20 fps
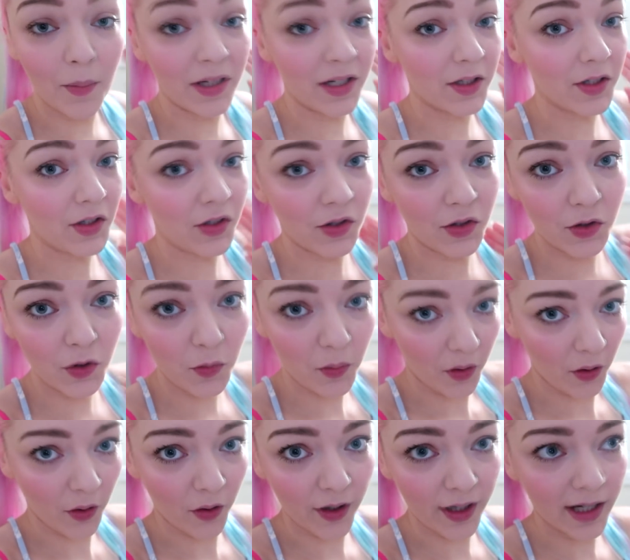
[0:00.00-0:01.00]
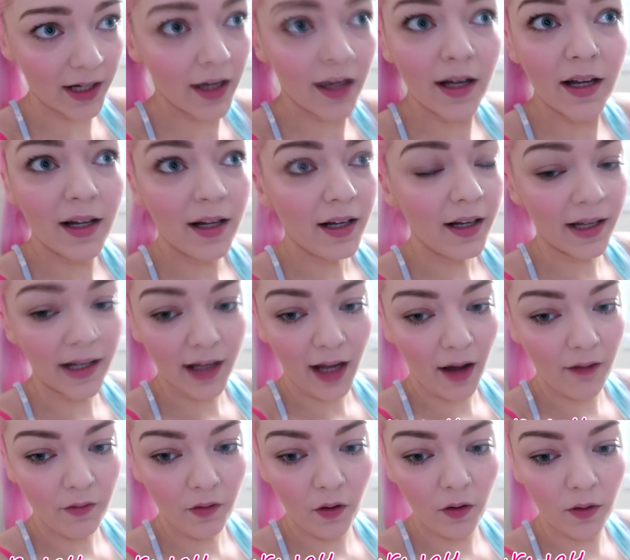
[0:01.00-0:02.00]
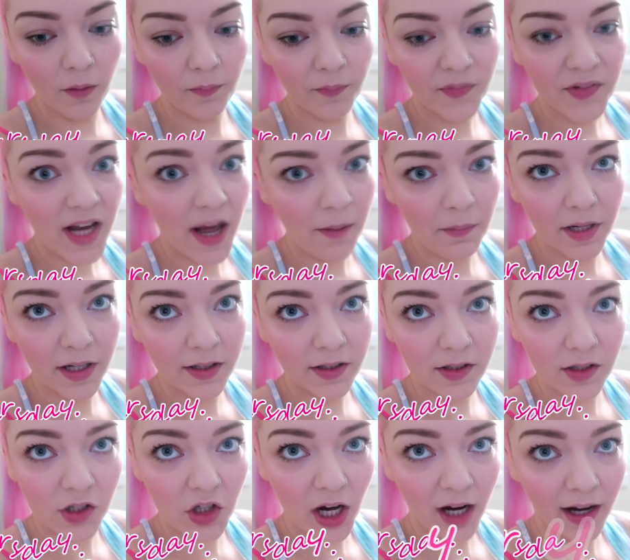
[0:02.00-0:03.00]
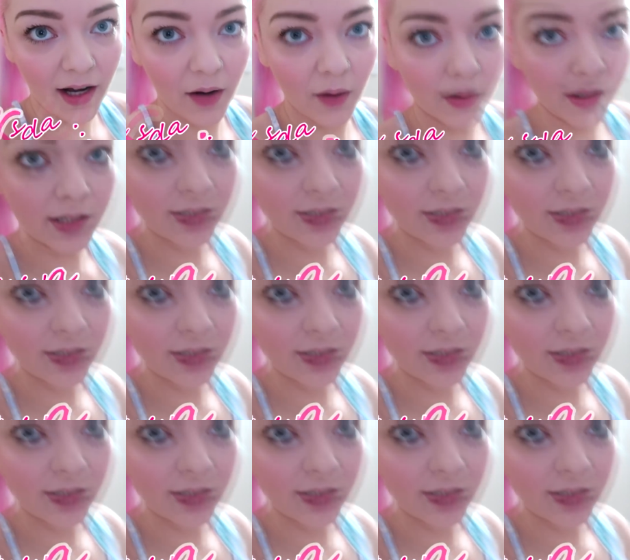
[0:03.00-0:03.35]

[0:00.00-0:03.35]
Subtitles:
I'm in a super hurry. Like, I've got 10 minutes to check out,